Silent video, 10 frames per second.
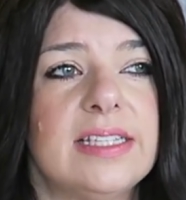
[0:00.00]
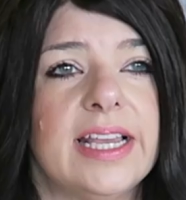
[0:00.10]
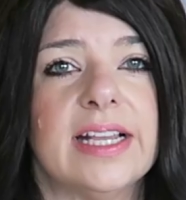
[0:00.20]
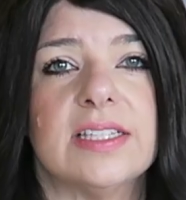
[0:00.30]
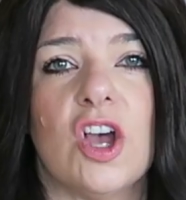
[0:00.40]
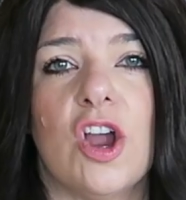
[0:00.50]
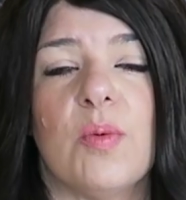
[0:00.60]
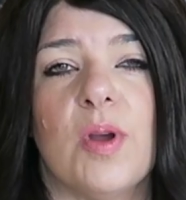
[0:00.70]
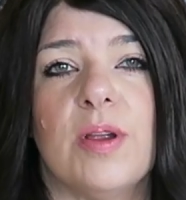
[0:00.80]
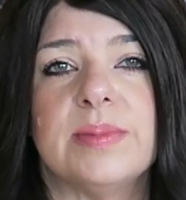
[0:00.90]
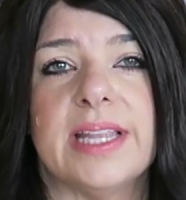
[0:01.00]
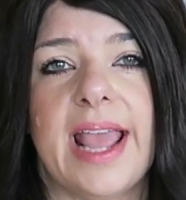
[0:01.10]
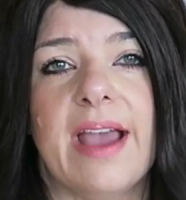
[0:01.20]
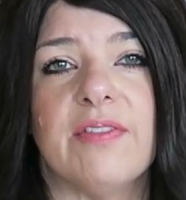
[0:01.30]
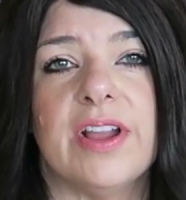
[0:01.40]
ticks, heartworms, and
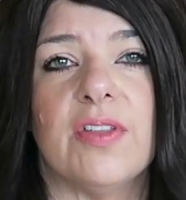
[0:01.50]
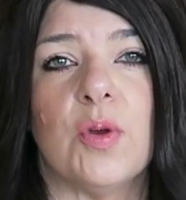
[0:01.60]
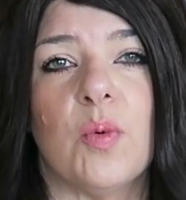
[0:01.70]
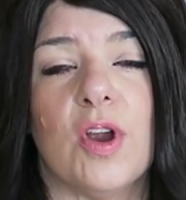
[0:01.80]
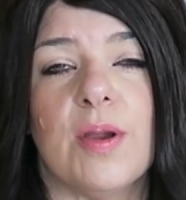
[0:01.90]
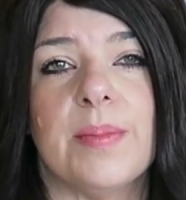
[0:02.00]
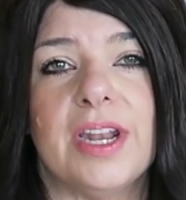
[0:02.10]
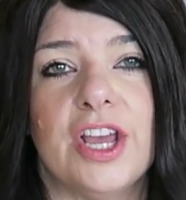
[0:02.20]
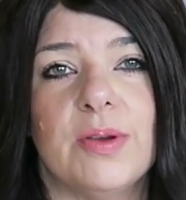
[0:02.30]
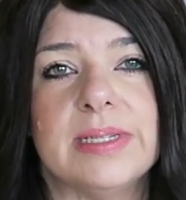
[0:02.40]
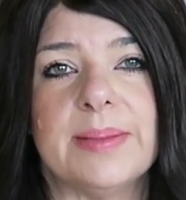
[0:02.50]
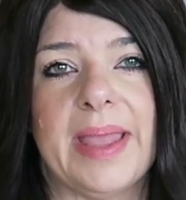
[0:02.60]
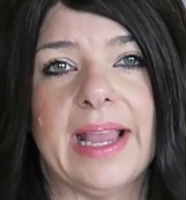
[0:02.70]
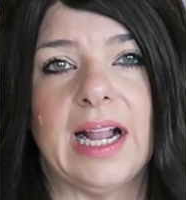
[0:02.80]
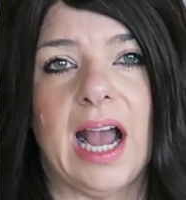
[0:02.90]
every other worm known to
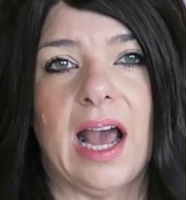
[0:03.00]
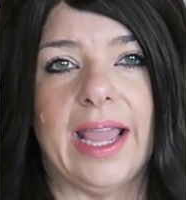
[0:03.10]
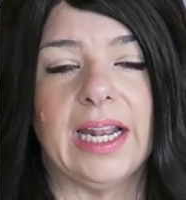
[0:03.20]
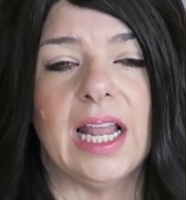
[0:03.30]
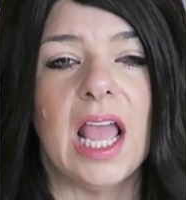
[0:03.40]
mankind.